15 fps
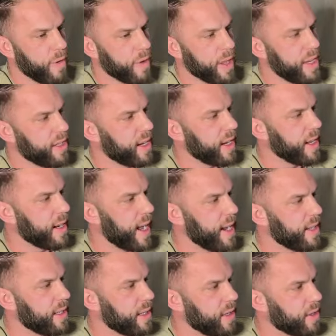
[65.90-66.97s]
over these, get a
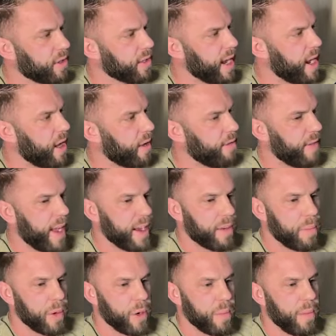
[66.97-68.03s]
nice little scale
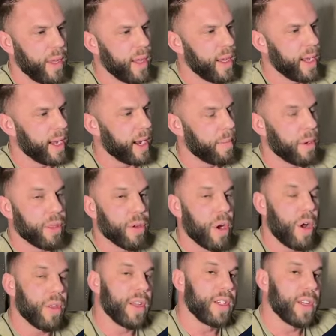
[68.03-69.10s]
effect. Boom. And I'm going to
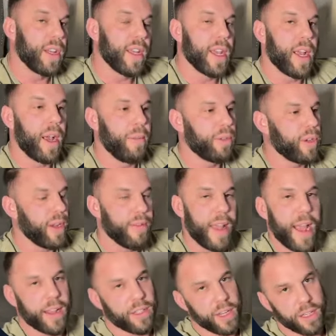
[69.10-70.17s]
throw all these in a GitHub so you have
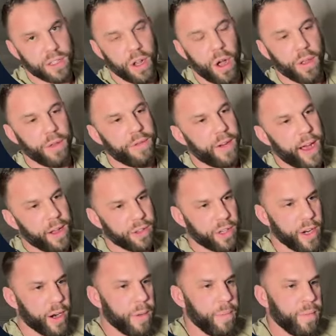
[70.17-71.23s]
access to all the files
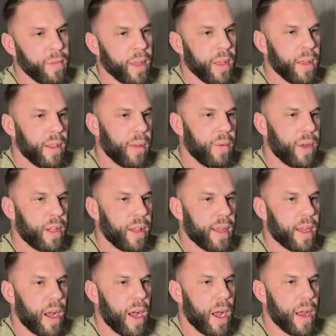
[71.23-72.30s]
here. Then we
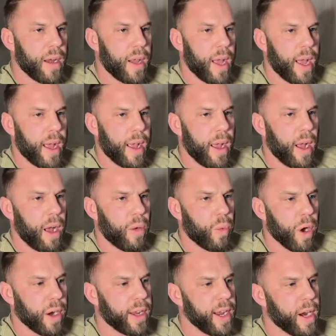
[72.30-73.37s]
click on uh, uh,
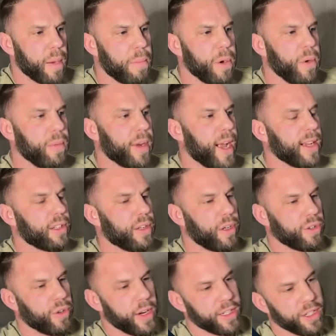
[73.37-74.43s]
work here. Boom. Nice
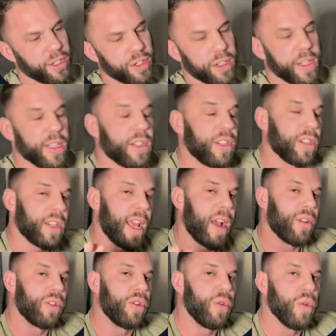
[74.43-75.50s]
little transition. This is
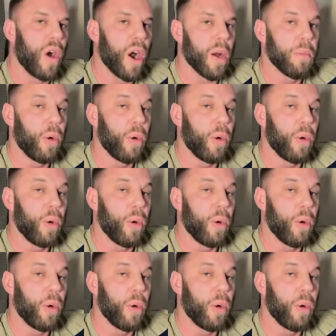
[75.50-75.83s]
down to our